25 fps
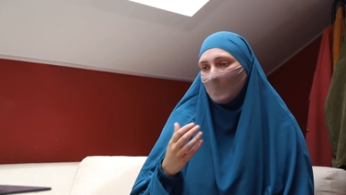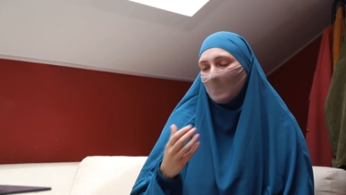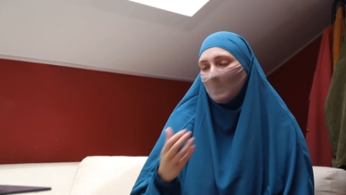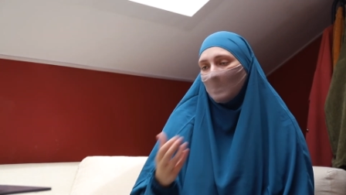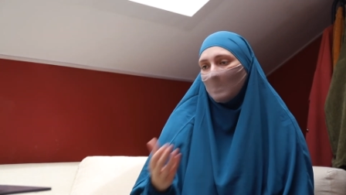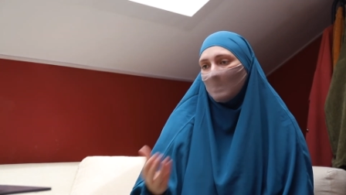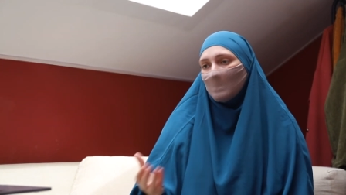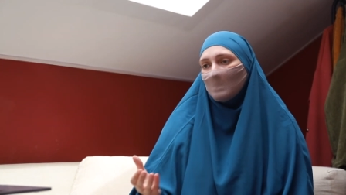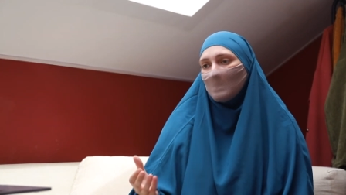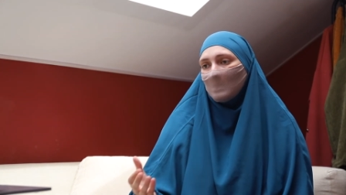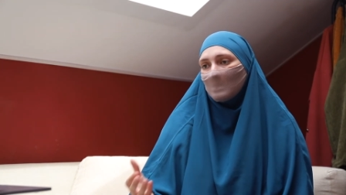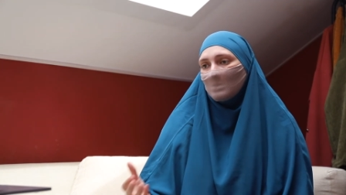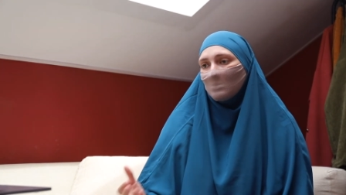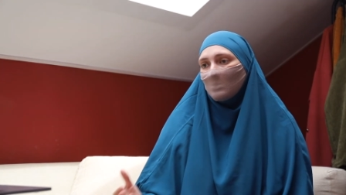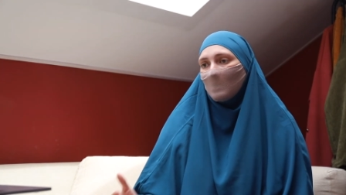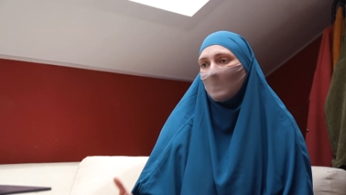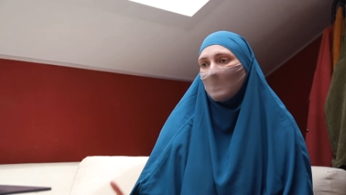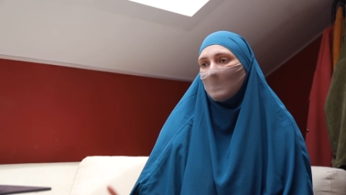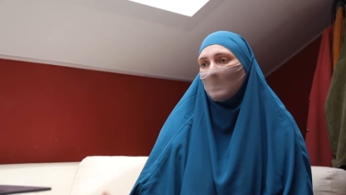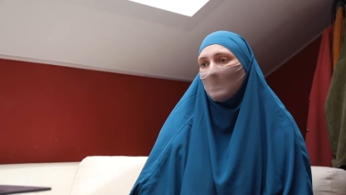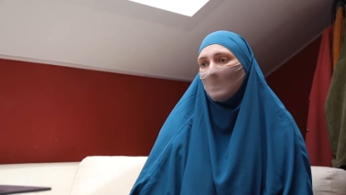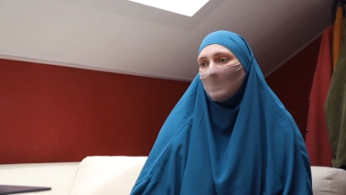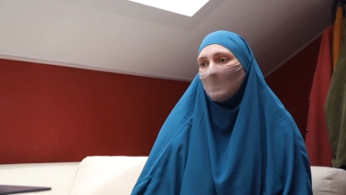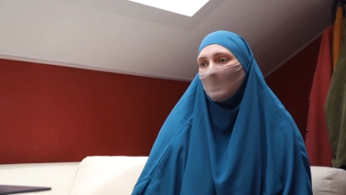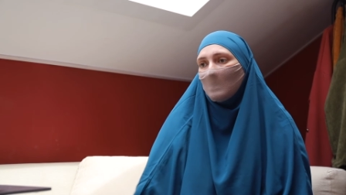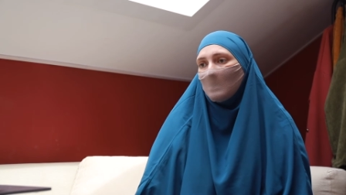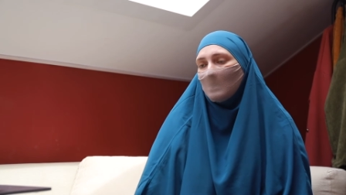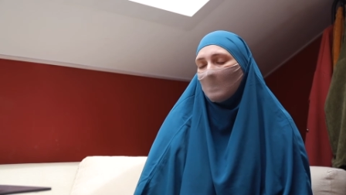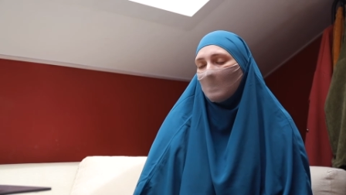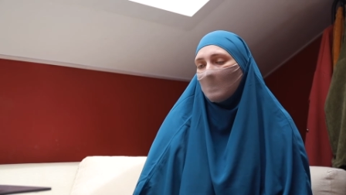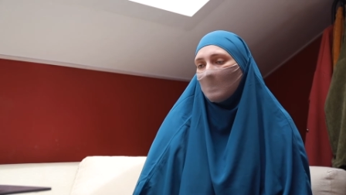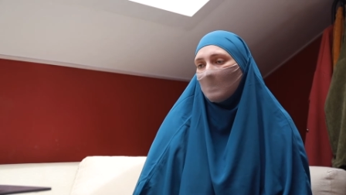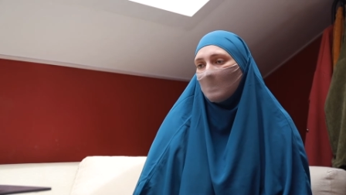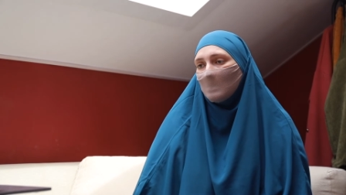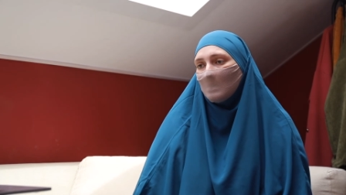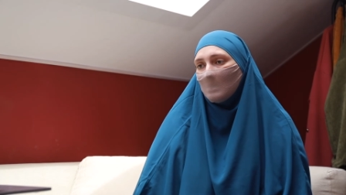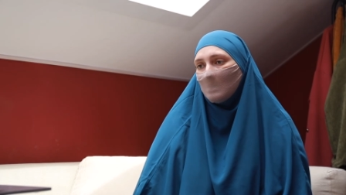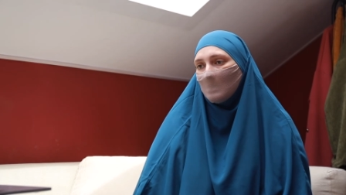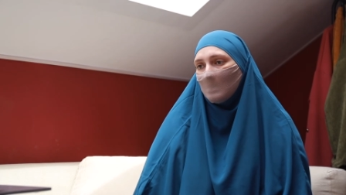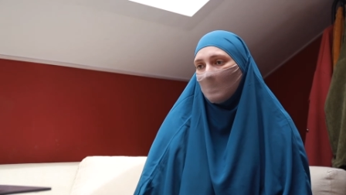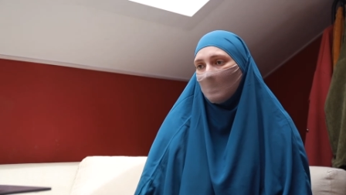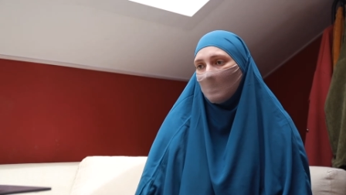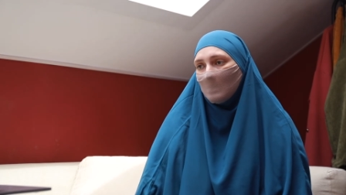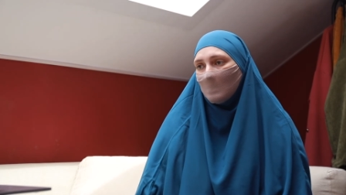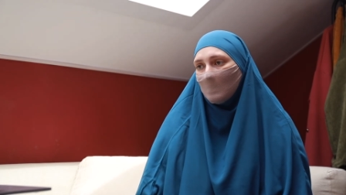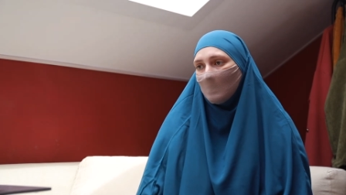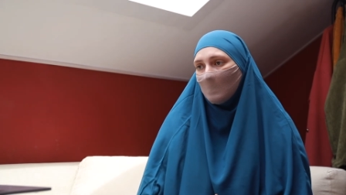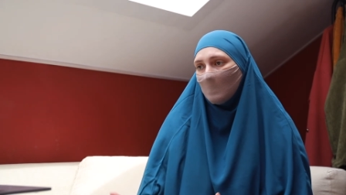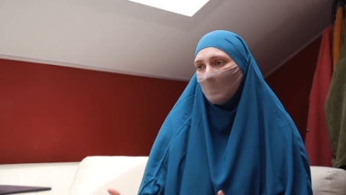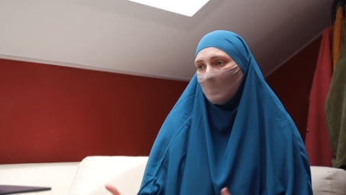
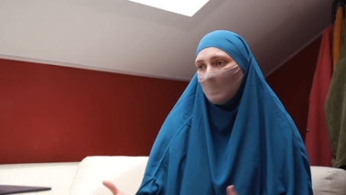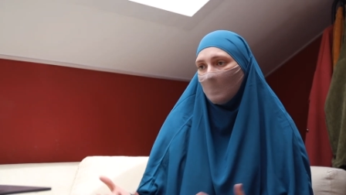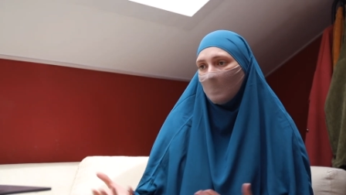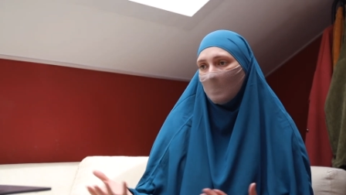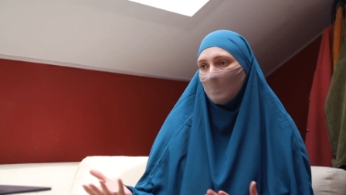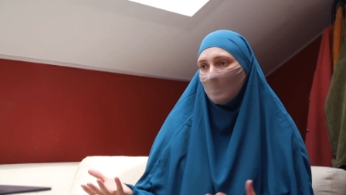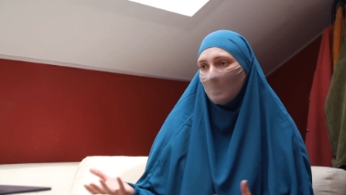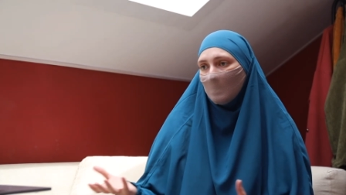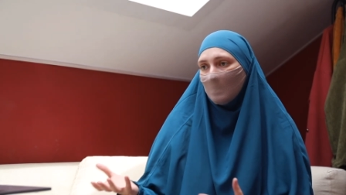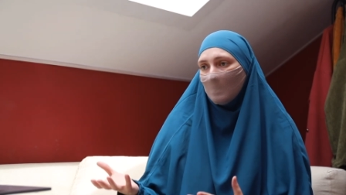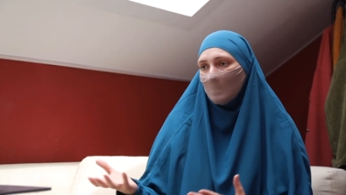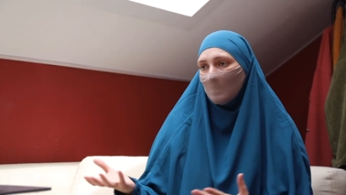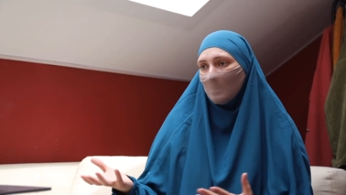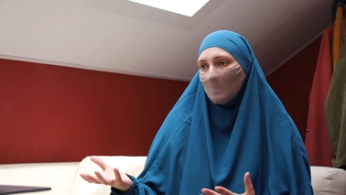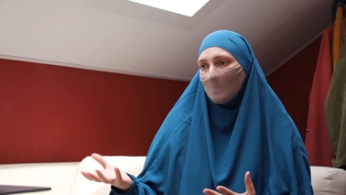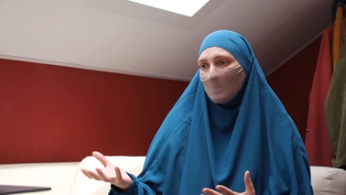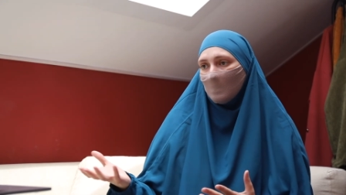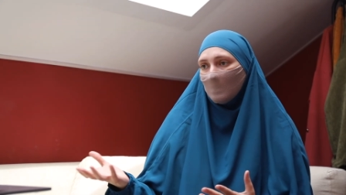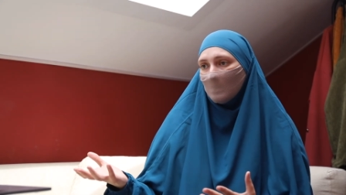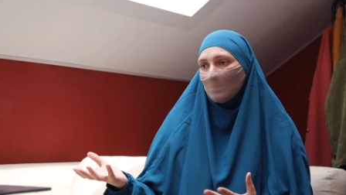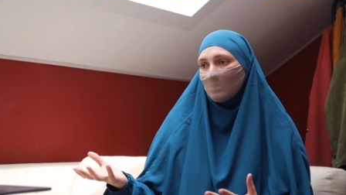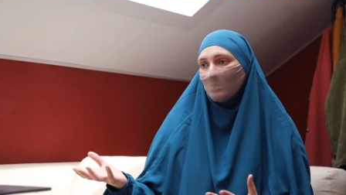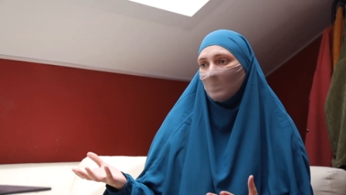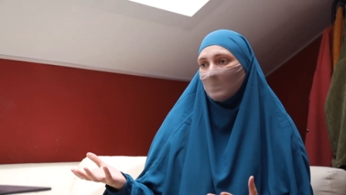it